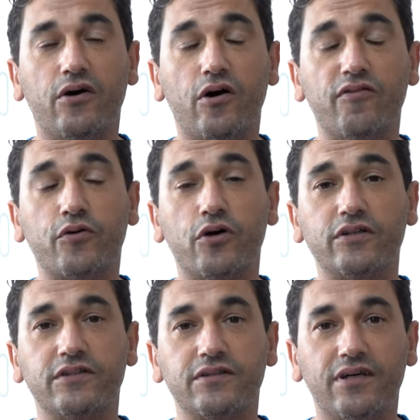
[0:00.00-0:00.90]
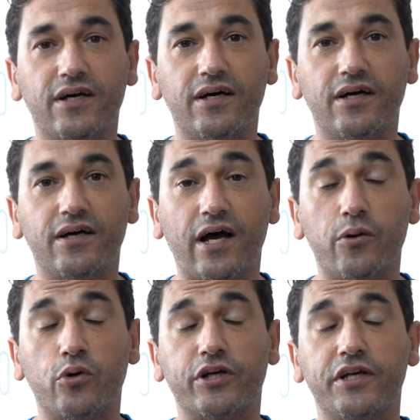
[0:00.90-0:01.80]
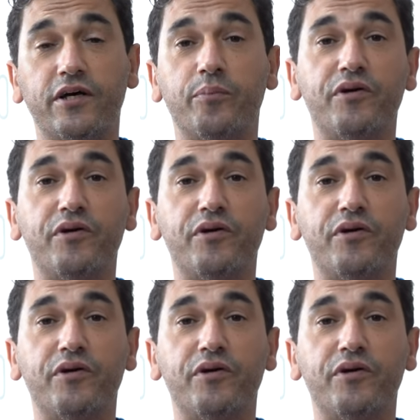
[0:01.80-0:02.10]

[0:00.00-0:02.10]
Of course, I work here